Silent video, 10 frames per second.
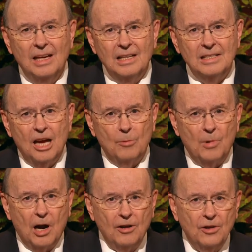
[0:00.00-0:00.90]
To help
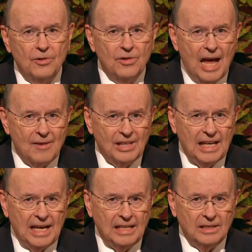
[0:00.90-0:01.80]
our youth
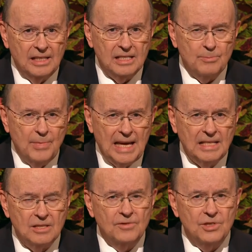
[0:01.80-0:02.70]
navigate this
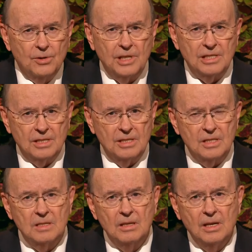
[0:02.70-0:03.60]
maze of
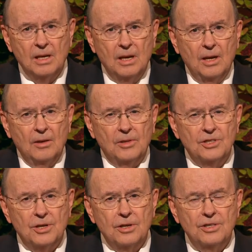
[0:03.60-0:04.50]
choices, the
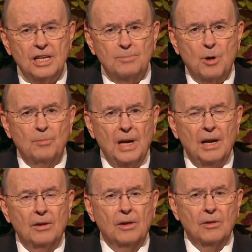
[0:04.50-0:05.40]
Church has
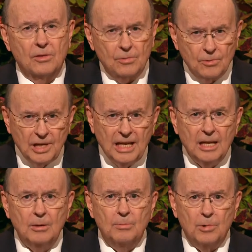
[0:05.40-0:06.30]
prepared
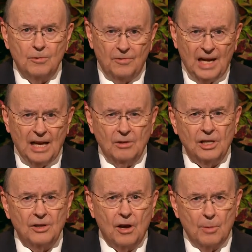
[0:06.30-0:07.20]
three profound
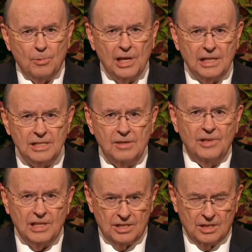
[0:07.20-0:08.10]
and comprehensive
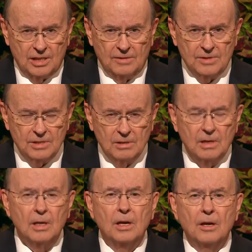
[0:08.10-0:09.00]
initiatives.
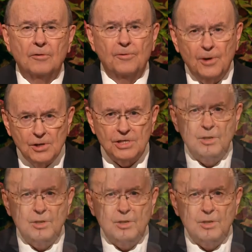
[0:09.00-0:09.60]
First,